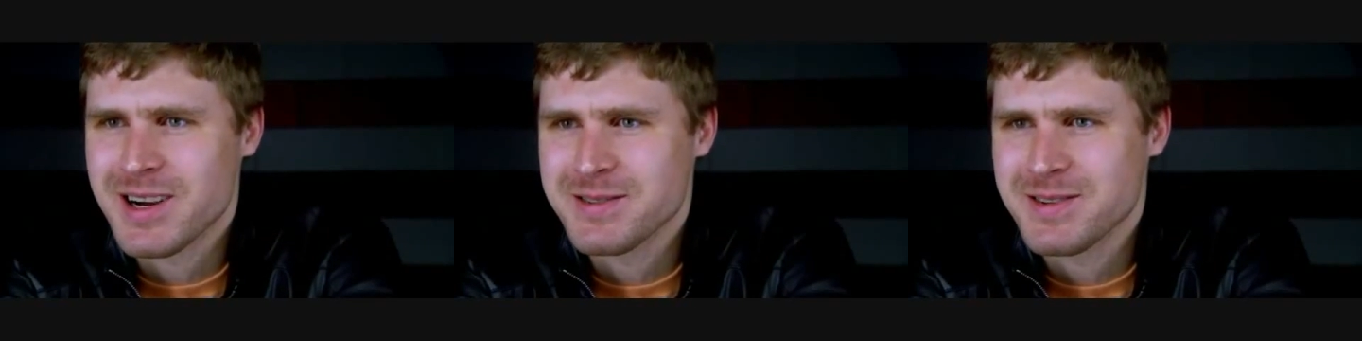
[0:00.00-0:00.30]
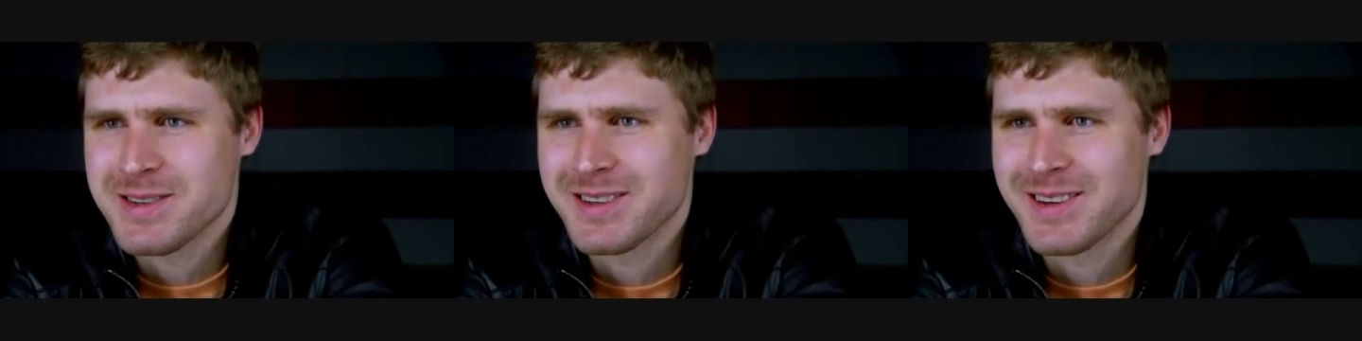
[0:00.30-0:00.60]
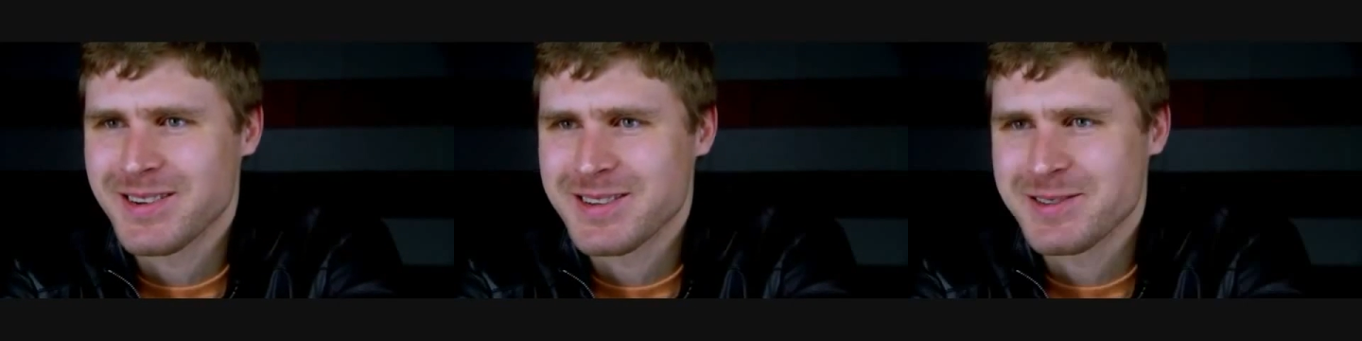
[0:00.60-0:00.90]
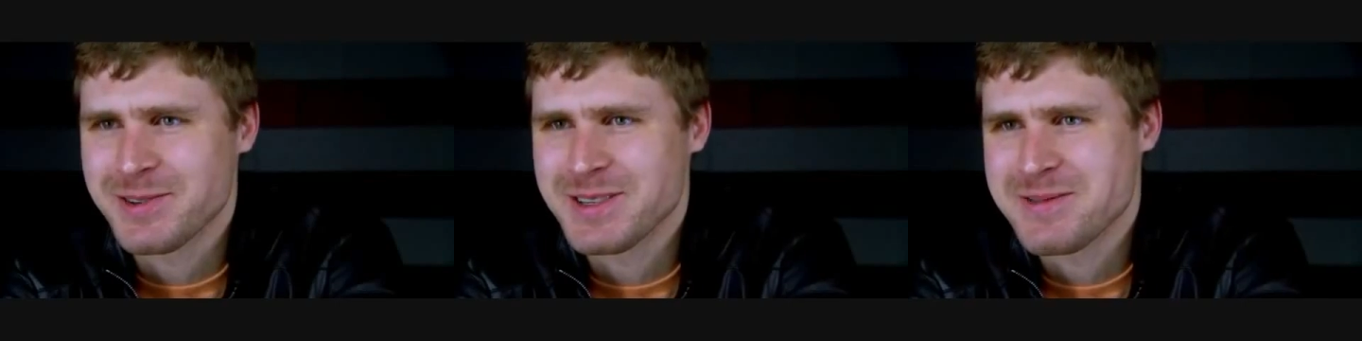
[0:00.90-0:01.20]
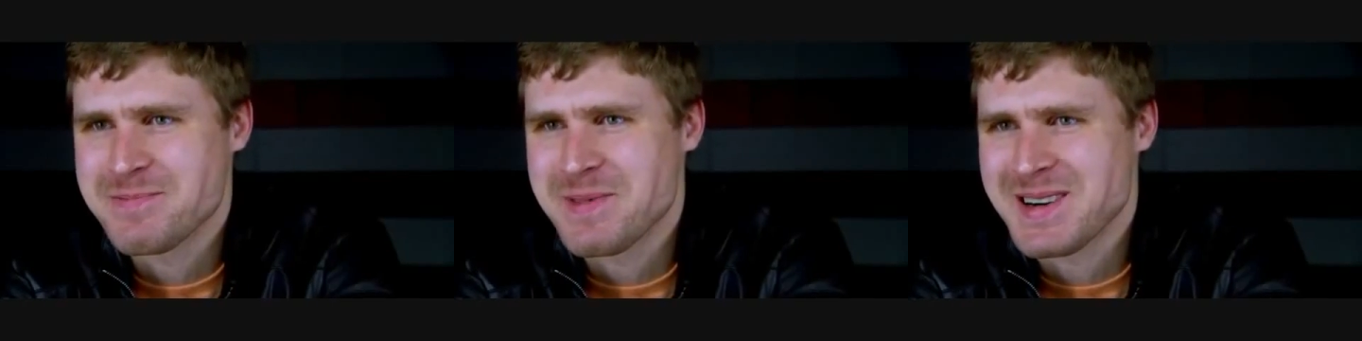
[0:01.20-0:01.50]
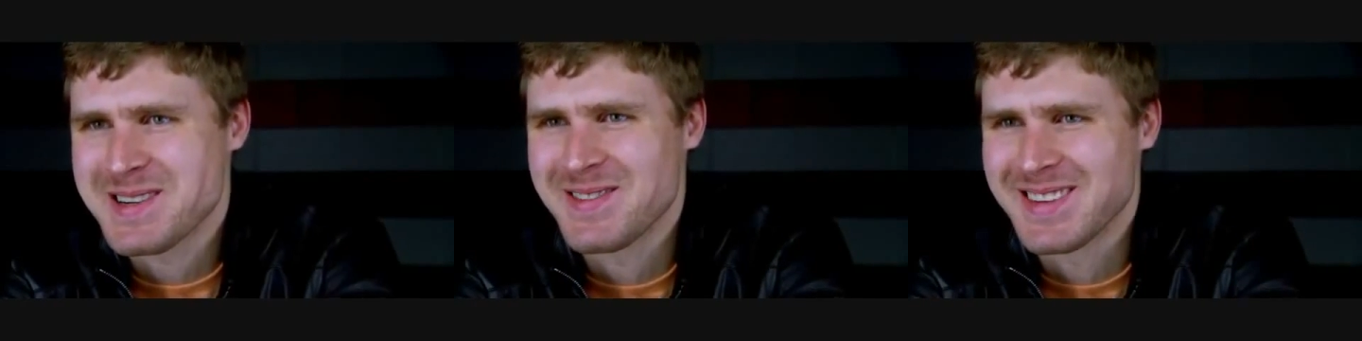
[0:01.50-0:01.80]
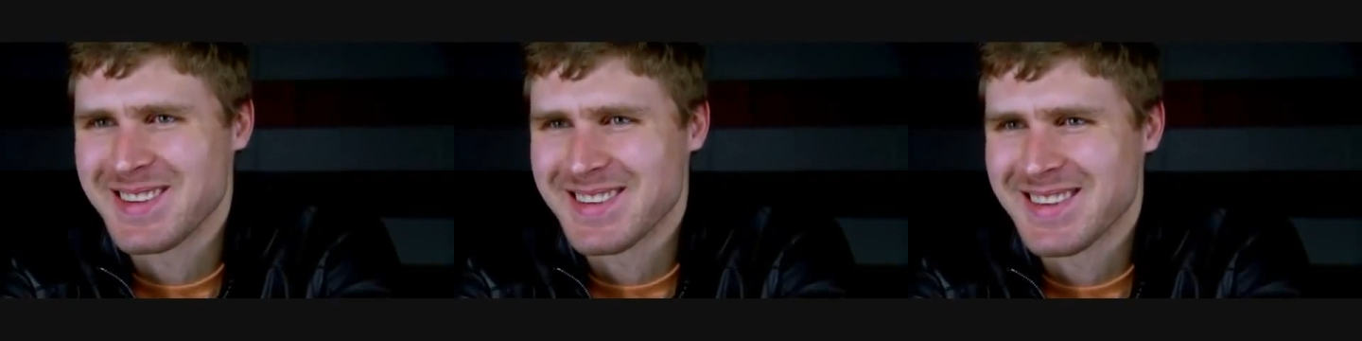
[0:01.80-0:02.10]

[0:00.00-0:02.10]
transfer to a different department.